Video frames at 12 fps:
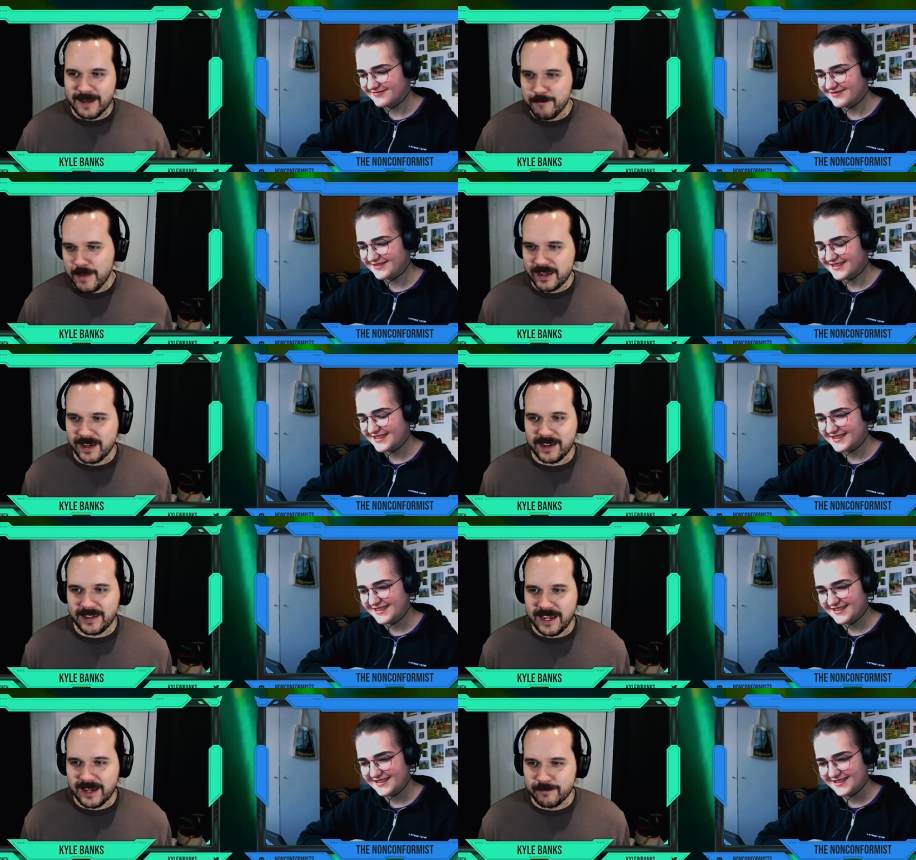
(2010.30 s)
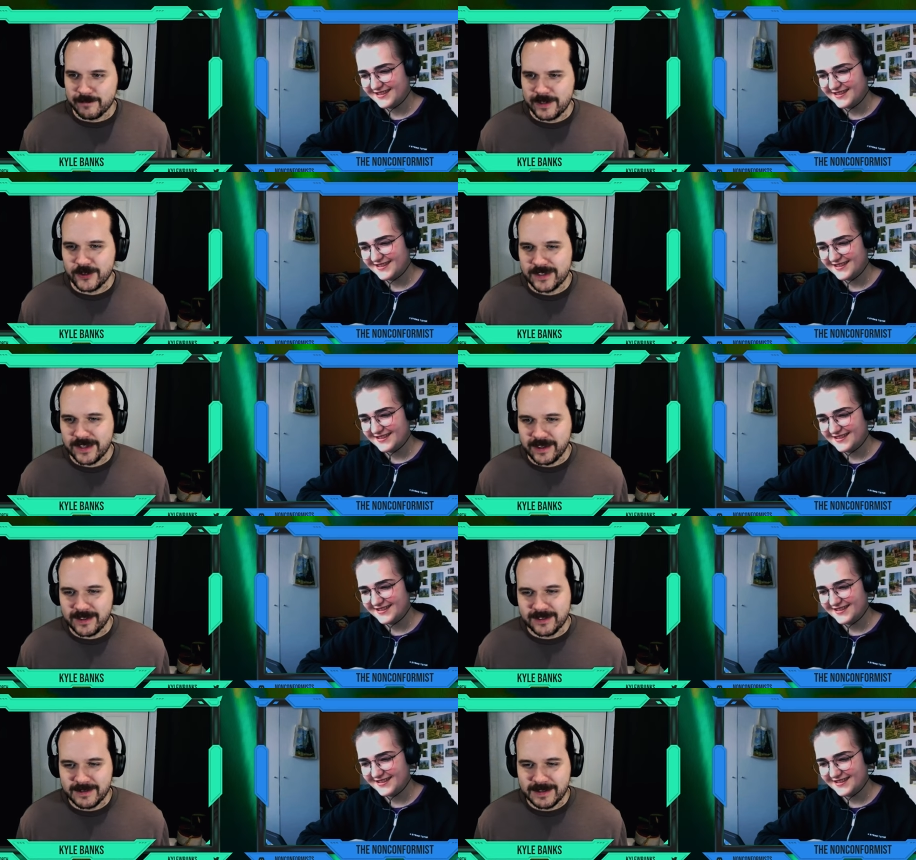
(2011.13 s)
Speaker 1: a game, making a game, it looks
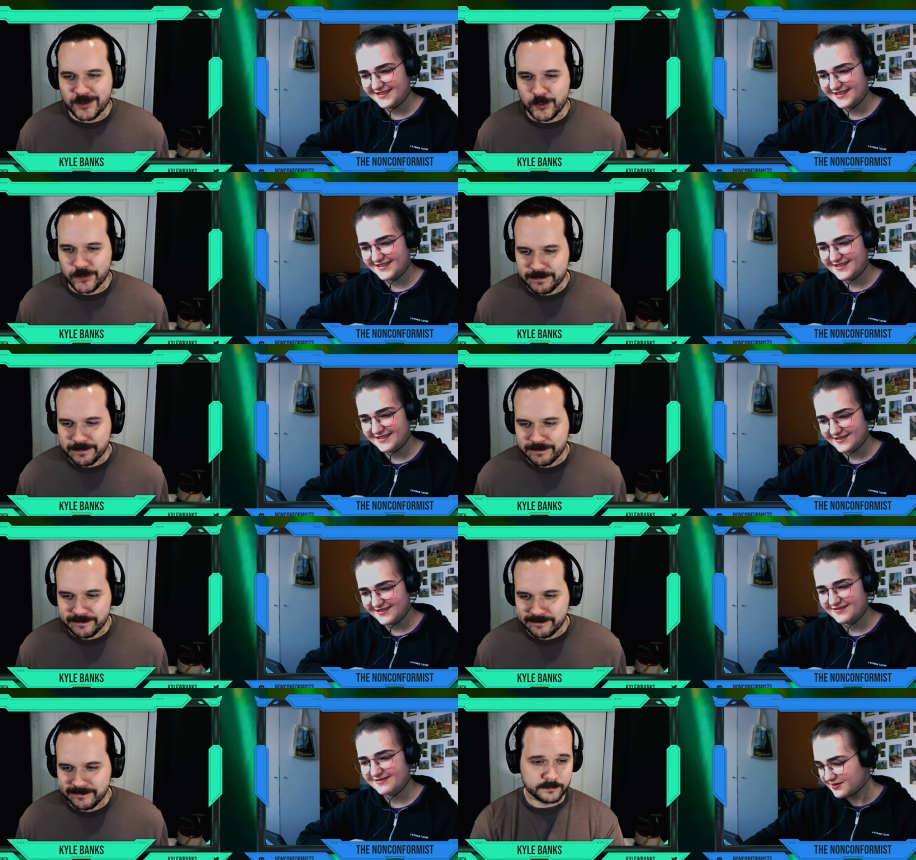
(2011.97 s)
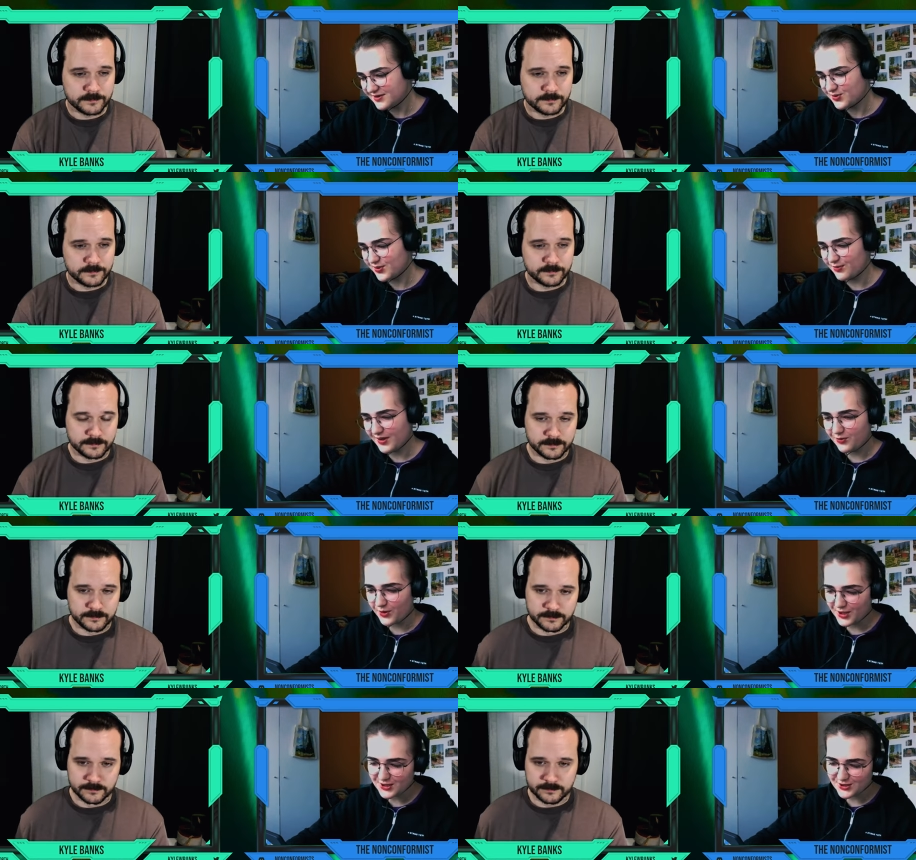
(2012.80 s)
like. It's cool.
Speaker 2: my
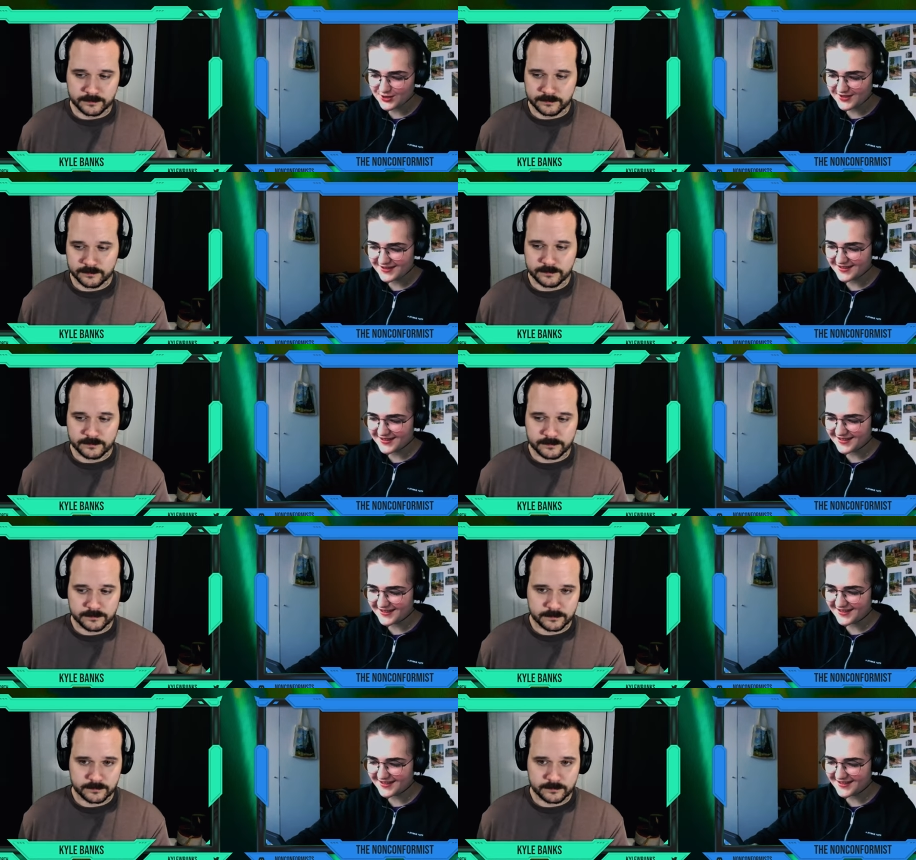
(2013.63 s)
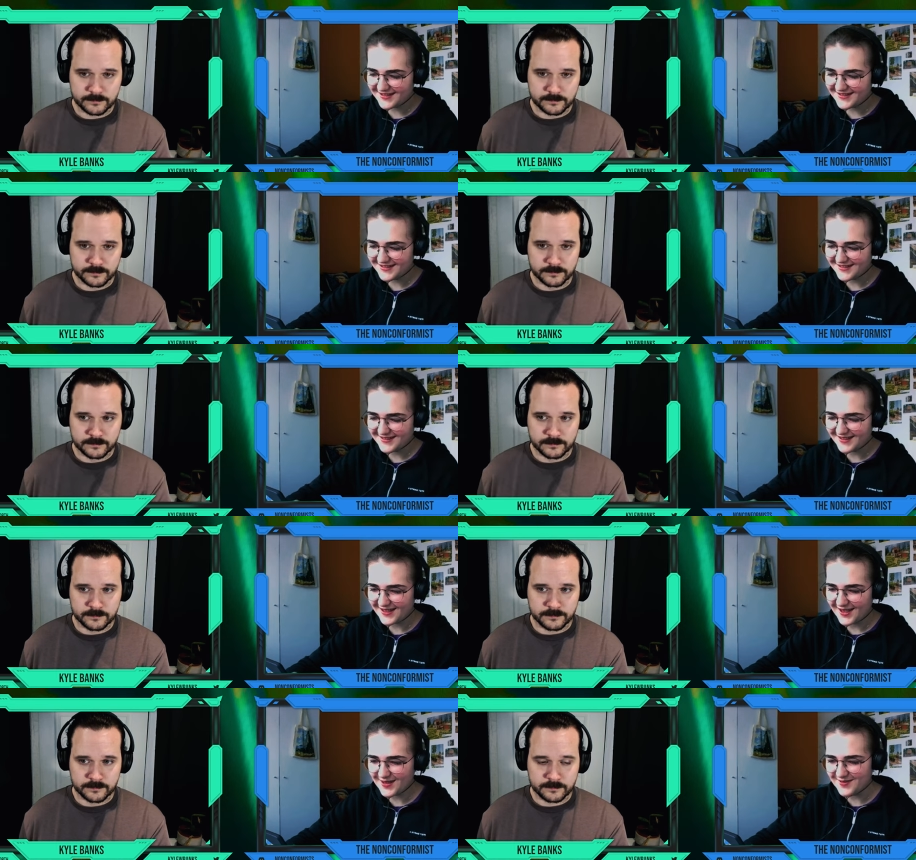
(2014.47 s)
question, and
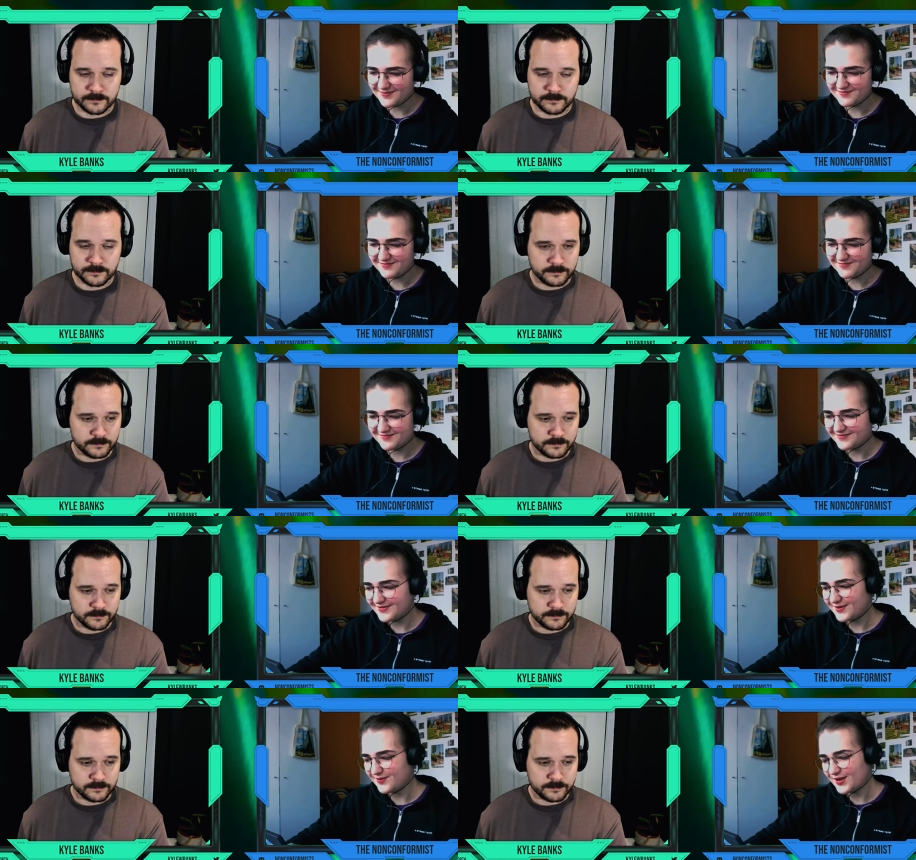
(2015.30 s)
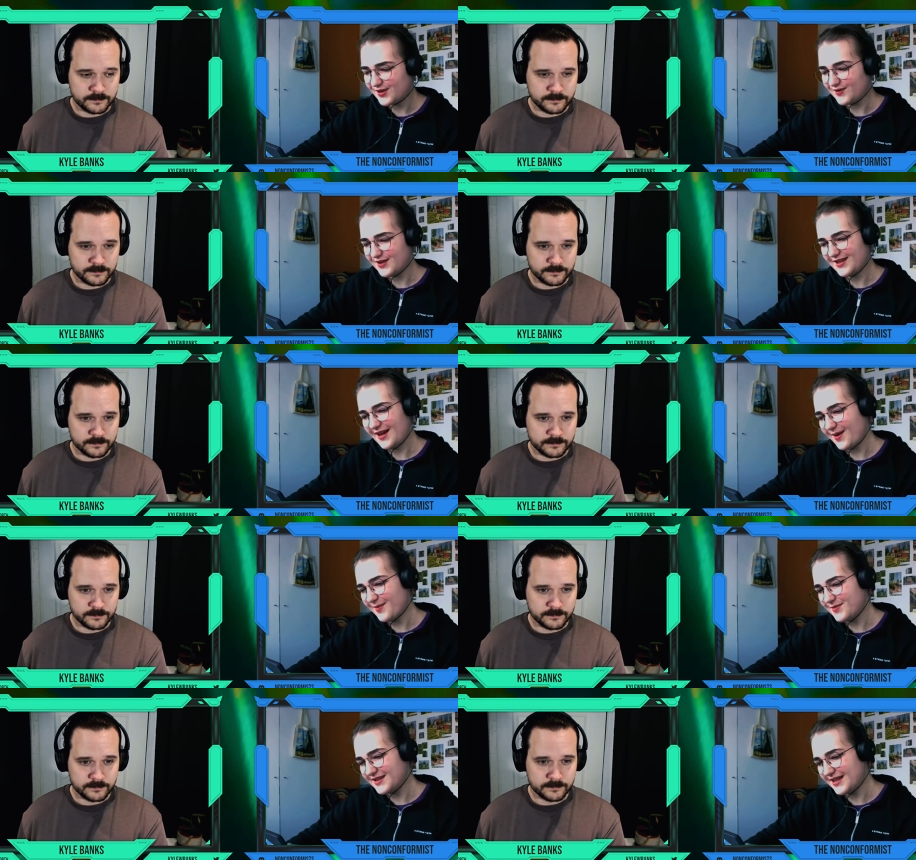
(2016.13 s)
I'm very, very
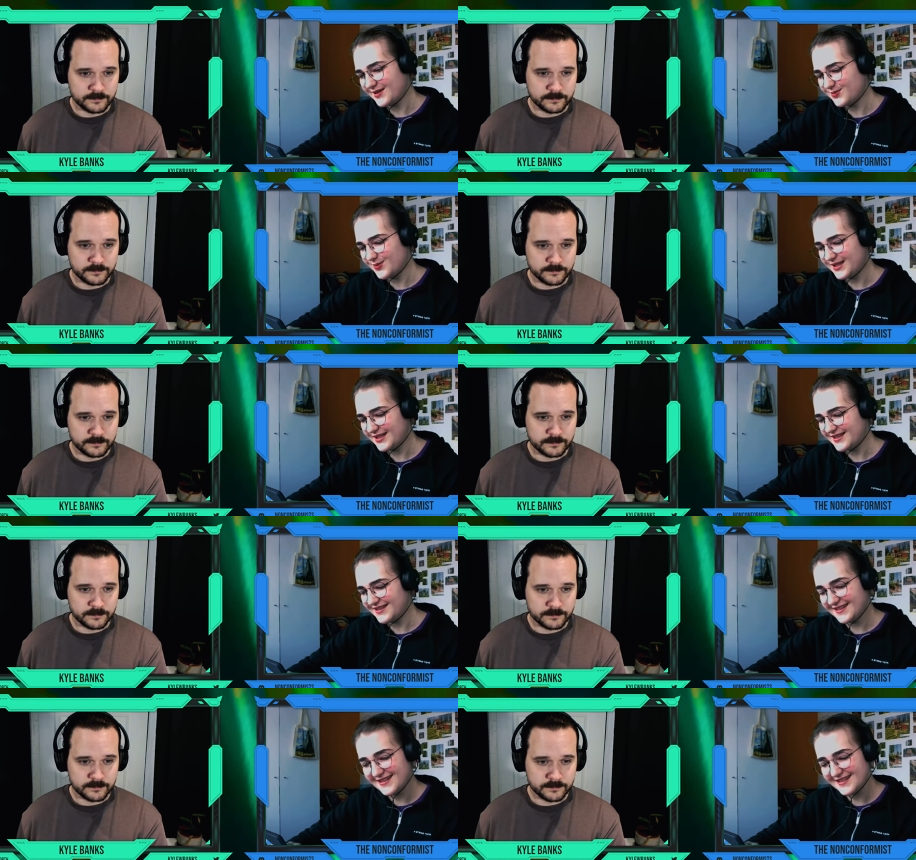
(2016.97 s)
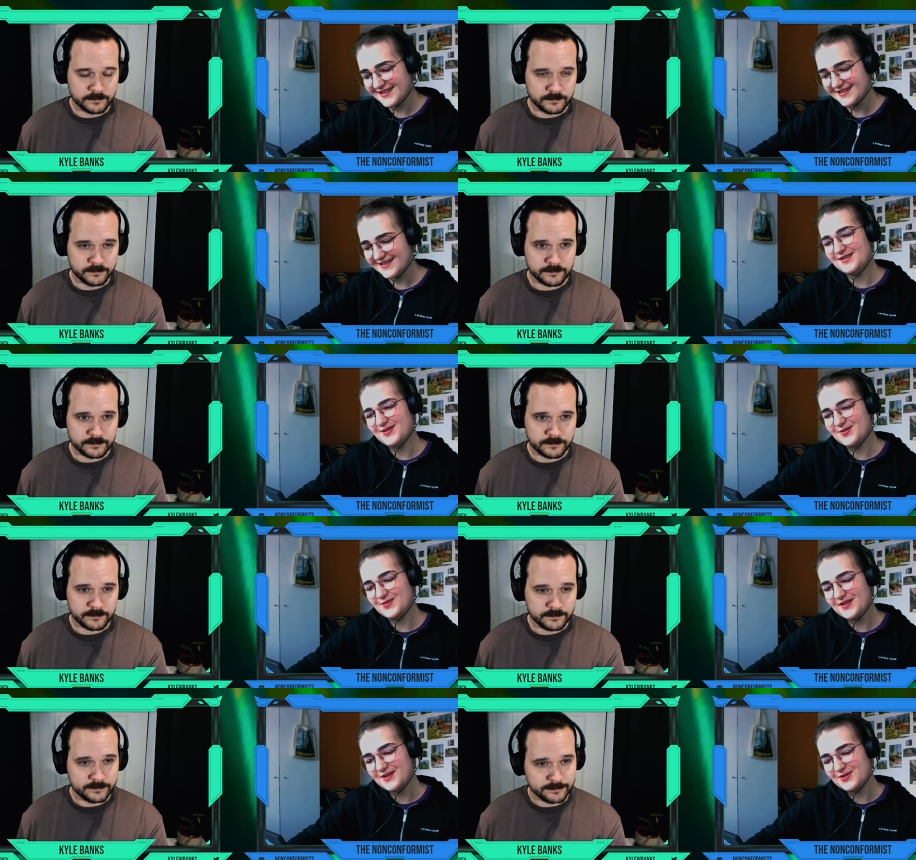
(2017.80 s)
happy that we did it. So
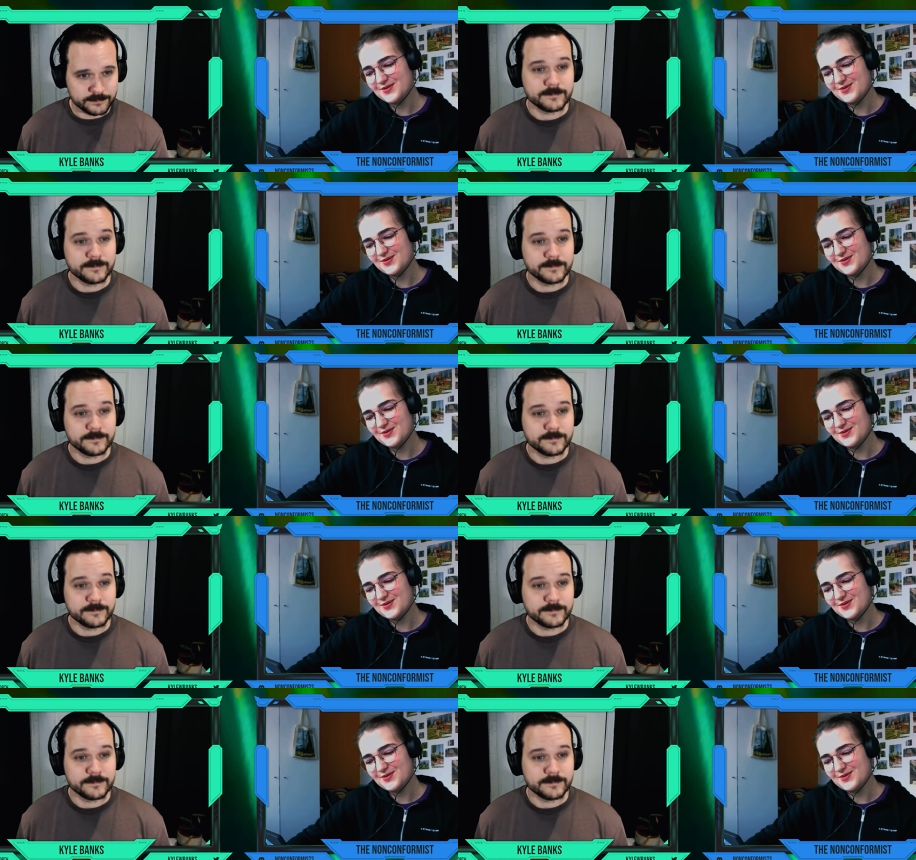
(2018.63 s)
thank you